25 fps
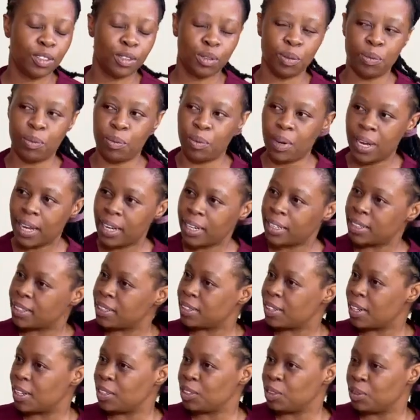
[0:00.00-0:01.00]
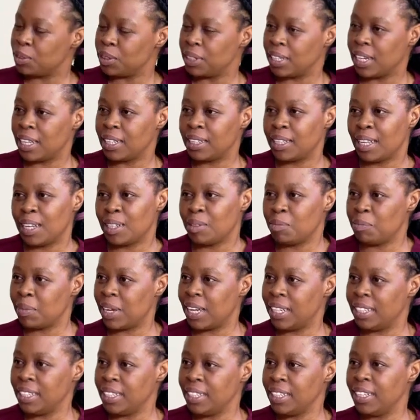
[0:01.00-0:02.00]
to work, trying to get that
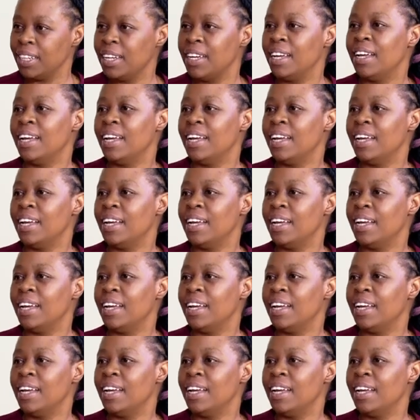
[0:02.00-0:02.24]
money,